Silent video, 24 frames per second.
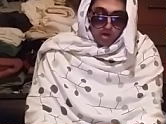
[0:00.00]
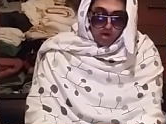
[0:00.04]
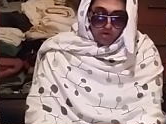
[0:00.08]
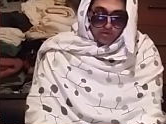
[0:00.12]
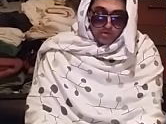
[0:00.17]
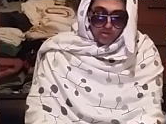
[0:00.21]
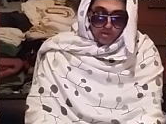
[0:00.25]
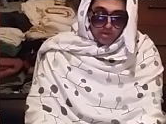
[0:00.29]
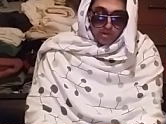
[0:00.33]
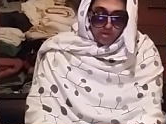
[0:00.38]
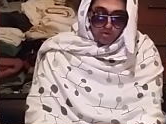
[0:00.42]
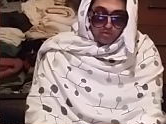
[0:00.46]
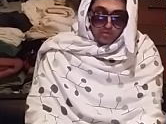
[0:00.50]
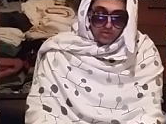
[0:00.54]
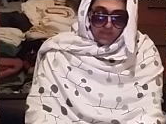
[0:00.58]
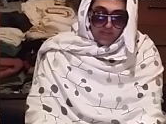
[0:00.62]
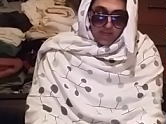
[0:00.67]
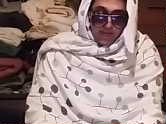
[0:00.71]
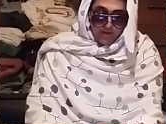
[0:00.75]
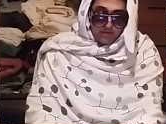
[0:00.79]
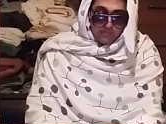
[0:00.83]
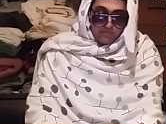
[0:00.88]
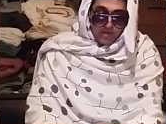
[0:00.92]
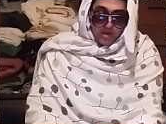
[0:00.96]
under new
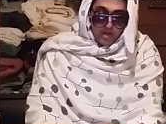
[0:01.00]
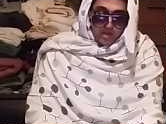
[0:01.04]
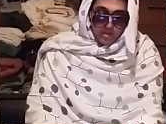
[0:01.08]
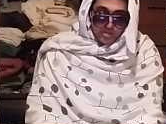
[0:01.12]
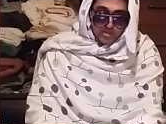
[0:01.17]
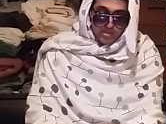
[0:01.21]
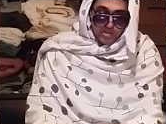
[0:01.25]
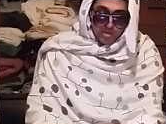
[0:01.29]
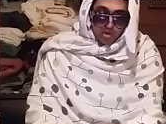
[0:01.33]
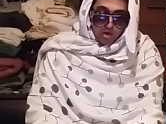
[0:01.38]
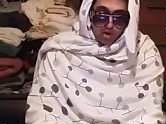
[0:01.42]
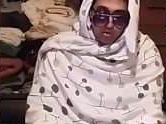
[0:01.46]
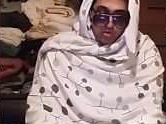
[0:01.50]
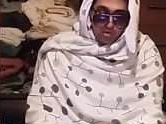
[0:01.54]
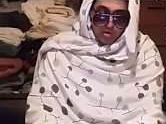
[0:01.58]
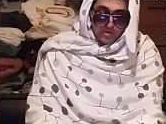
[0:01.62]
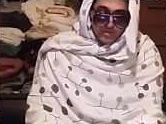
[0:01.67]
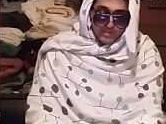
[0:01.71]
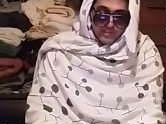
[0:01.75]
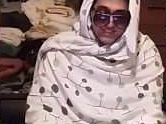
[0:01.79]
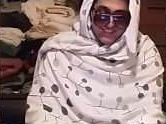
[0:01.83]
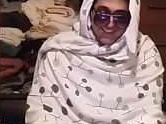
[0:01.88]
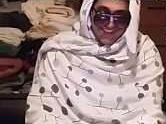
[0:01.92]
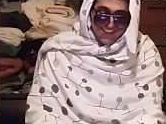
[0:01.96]
name
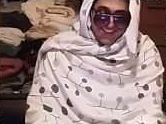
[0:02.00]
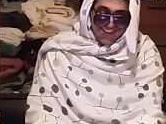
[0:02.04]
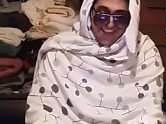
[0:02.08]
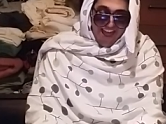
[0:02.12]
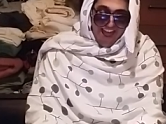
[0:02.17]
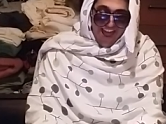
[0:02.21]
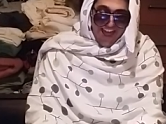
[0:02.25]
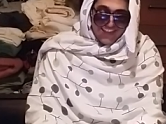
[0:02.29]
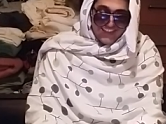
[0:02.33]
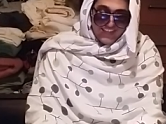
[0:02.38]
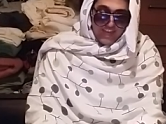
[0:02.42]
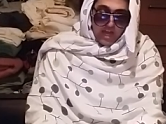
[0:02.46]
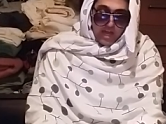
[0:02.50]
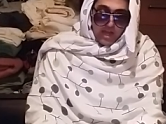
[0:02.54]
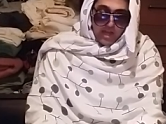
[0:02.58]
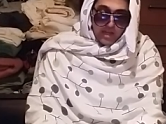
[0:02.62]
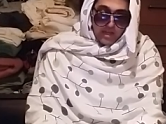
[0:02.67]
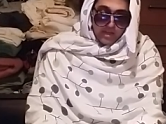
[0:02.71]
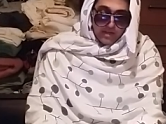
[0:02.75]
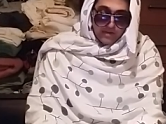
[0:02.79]
Solo Sakaya.